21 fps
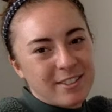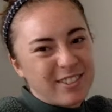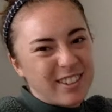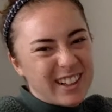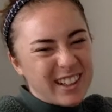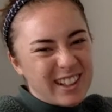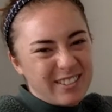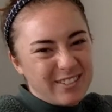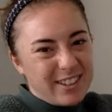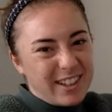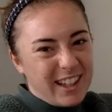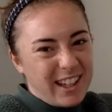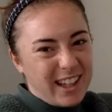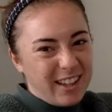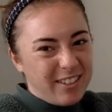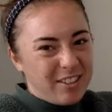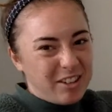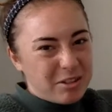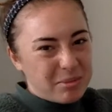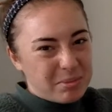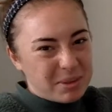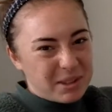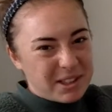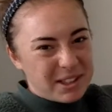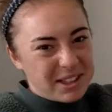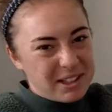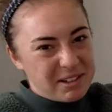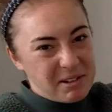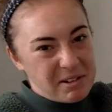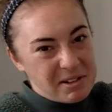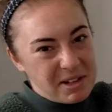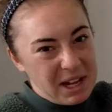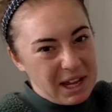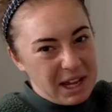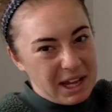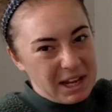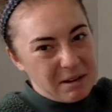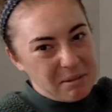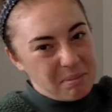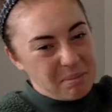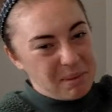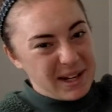fun if I gave you a part that already had
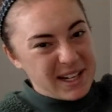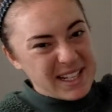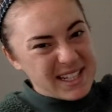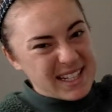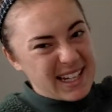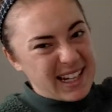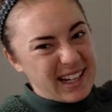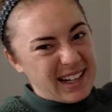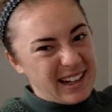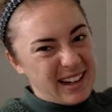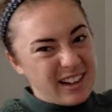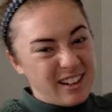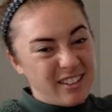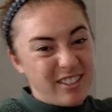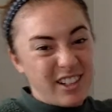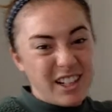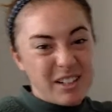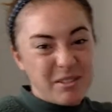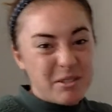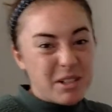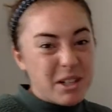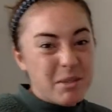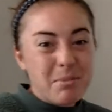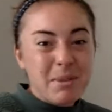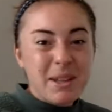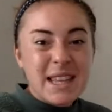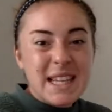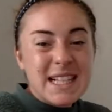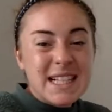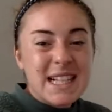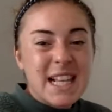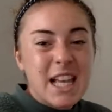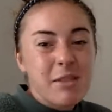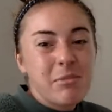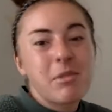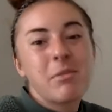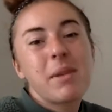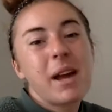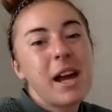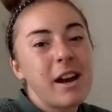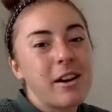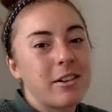a bite taken out of it. It wouldn't be the same
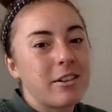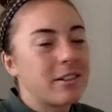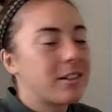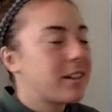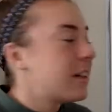amount.